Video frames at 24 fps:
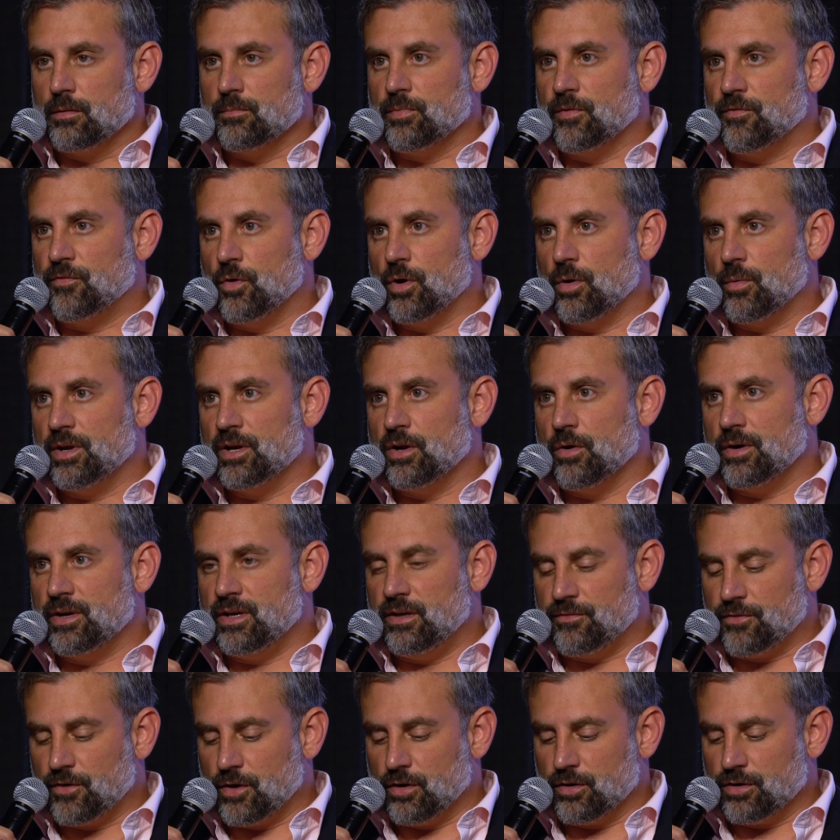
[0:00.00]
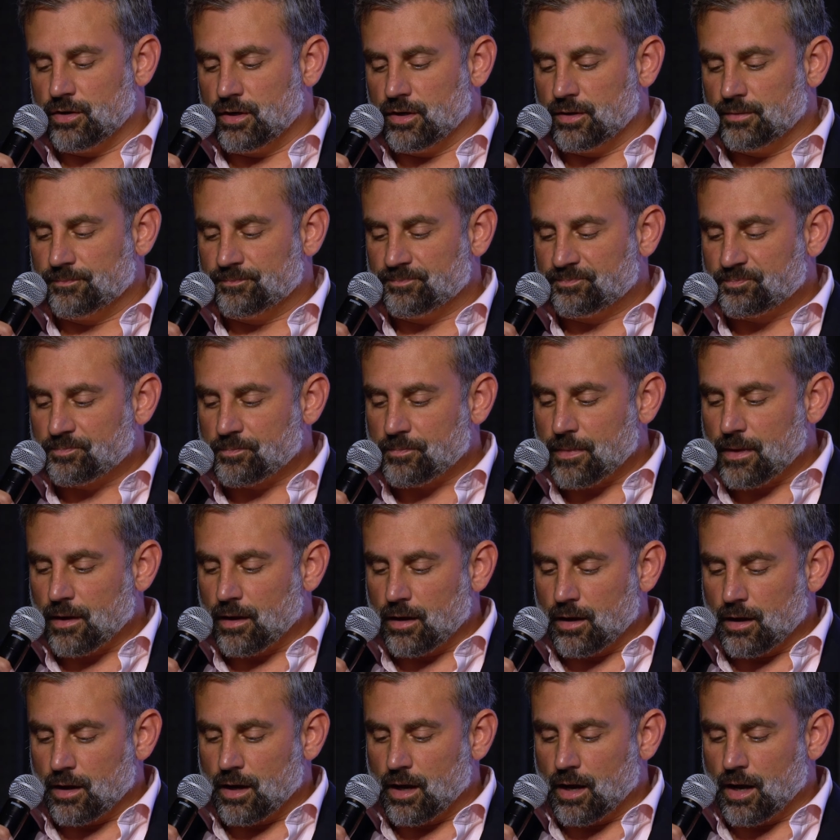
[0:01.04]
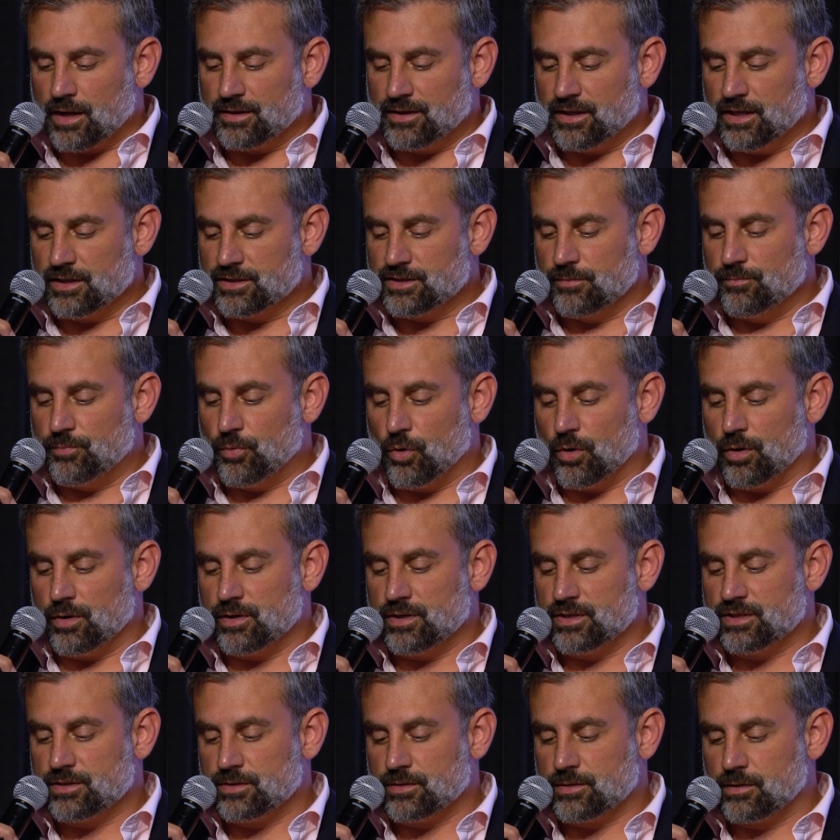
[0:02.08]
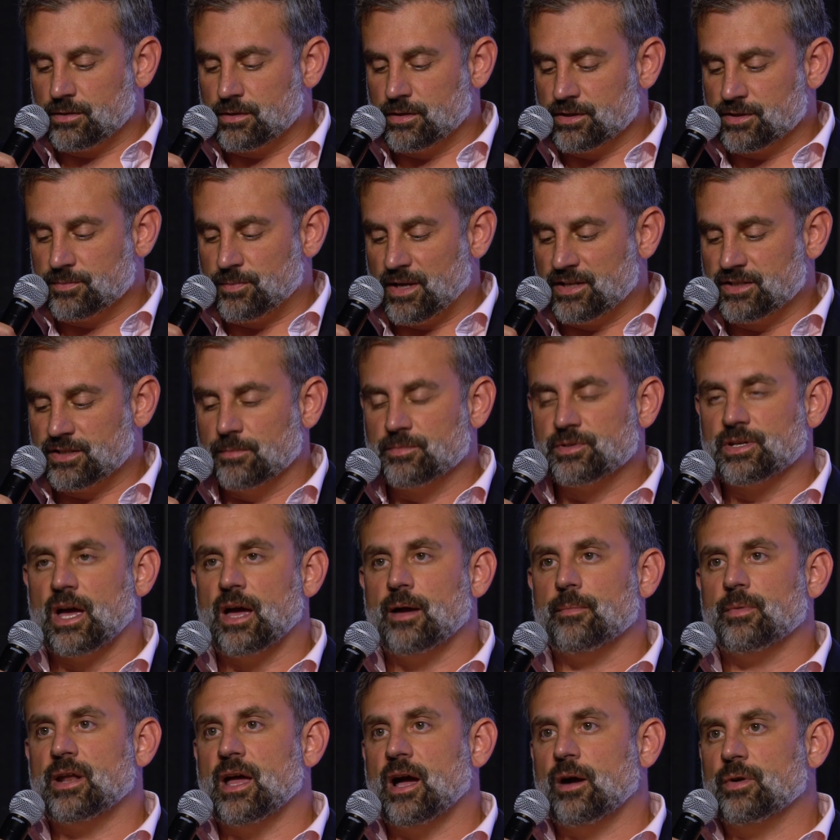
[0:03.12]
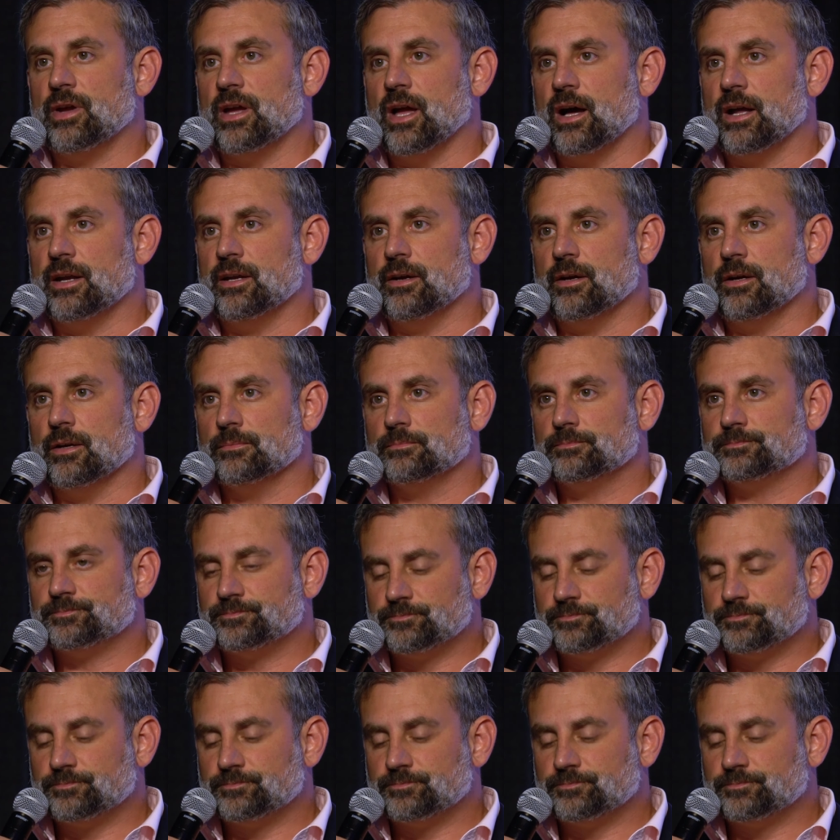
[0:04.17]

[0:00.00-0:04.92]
Before we go any further, I think it's important to spend some time on how we got here.